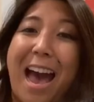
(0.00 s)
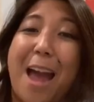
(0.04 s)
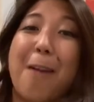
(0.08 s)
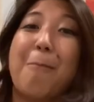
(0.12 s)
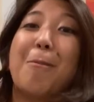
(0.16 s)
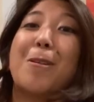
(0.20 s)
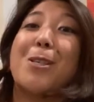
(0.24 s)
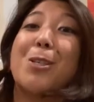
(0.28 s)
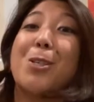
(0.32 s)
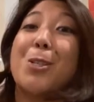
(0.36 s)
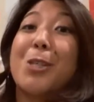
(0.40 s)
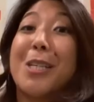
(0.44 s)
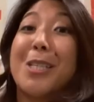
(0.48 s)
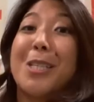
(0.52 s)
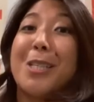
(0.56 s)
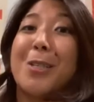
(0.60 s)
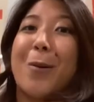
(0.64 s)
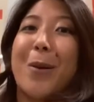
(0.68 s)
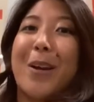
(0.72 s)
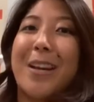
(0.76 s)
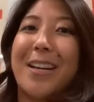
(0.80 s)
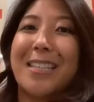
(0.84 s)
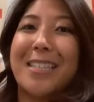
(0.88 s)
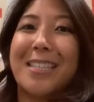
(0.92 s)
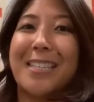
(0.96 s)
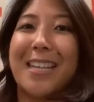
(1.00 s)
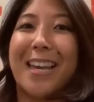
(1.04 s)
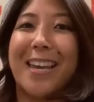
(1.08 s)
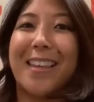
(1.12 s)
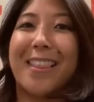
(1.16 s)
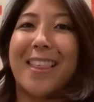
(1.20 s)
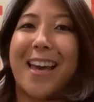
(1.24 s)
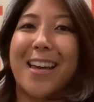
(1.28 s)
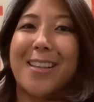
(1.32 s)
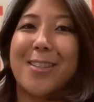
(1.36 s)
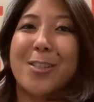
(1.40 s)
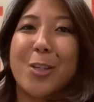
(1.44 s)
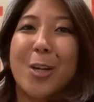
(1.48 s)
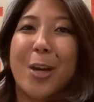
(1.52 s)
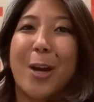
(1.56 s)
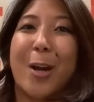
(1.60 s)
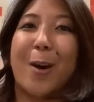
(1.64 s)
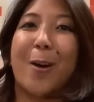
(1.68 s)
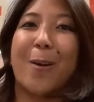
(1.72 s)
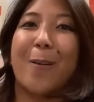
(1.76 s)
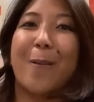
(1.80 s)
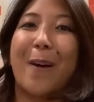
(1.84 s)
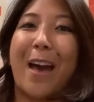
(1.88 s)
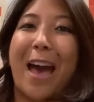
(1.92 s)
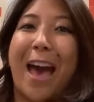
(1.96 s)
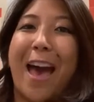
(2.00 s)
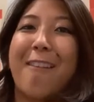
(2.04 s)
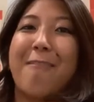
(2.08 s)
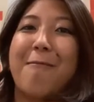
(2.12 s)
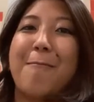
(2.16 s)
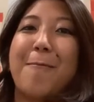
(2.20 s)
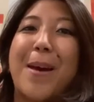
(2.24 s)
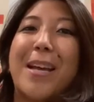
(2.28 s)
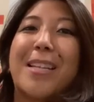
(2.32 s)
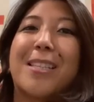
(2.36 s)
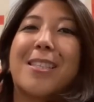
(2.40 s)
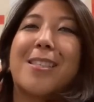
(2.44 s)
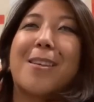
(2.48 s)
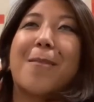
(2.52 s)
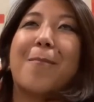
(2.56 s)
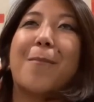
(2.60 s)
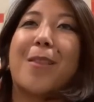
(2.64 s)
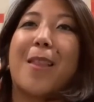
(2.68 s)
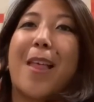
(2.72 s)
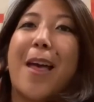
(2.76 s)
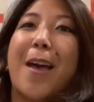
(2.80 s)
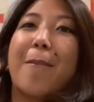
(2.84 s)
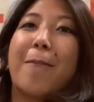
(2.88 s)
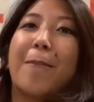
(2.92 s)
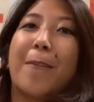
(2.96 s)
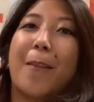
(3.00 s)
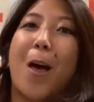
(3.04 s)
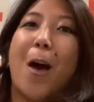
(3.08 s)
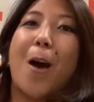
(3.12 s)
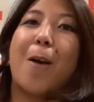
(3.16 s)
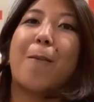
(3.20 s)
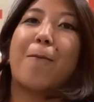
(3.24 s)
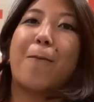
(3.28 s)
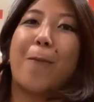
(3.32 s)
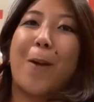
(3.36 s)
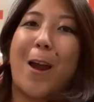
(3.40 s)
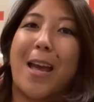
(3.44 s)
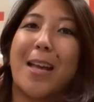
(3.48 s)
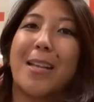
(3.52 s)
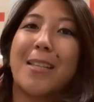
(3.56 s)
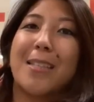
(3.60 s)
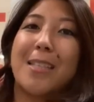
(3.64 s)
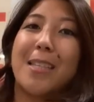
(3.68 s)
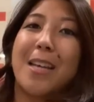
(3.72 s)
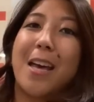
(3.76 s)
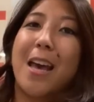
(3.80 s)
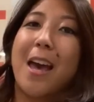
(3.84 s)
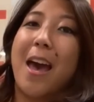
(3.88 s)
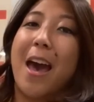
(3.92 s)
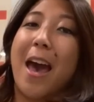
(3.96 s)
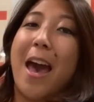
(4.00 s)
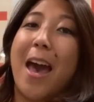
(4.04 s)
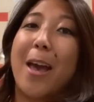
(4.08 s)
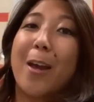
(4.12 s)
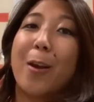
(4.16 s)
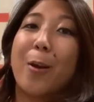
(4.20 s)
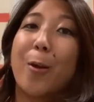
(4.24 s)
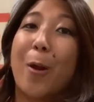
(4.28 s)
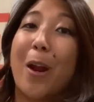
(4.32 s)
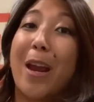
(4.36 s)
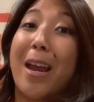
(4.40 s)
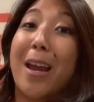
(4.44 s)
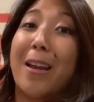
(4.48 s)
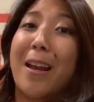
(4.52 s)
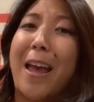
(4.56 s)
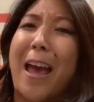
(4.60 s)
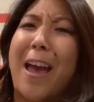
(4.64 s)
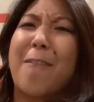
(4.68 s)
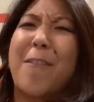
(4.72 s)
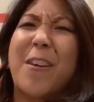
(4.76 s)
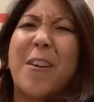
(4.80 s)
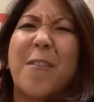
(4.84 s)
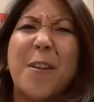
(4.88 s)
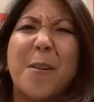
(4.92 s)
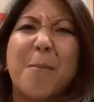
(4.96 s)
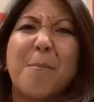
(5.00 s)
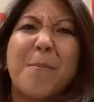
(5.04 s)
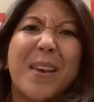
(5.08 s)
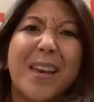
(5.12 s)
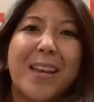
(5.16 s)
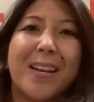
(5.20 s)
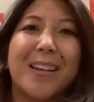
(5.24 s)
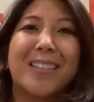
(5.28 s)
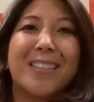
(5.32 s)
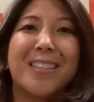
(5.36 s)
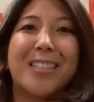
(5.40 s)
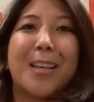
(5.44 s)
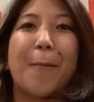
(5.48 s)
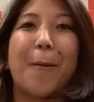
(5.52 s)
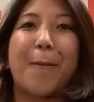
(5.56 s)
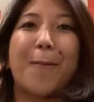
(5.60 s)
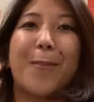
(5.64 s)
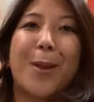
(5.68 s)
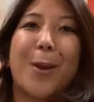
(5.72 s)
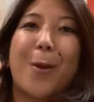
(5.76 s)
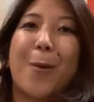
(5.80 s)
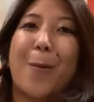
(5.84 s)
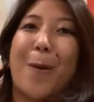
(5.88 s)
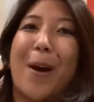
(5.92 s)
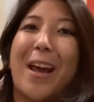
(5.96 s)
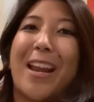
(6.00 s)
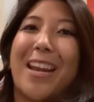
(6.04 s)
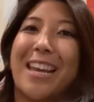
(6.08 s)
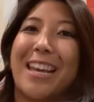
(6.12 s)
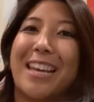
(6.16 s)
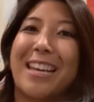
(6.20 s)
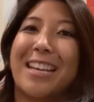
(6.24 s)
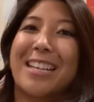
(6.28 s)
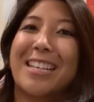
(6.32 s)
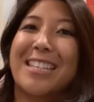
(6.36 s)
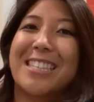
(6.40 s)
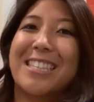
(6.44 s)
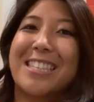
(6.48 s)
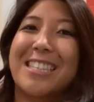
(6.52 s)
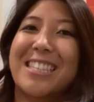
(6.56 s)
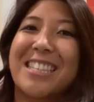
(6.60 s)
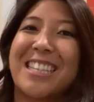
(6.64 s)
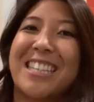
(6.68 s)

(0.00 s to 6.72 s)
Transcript: was just going to say that, Joe. I've met some lifelong friends at Grant. I've even been in some of their weddings.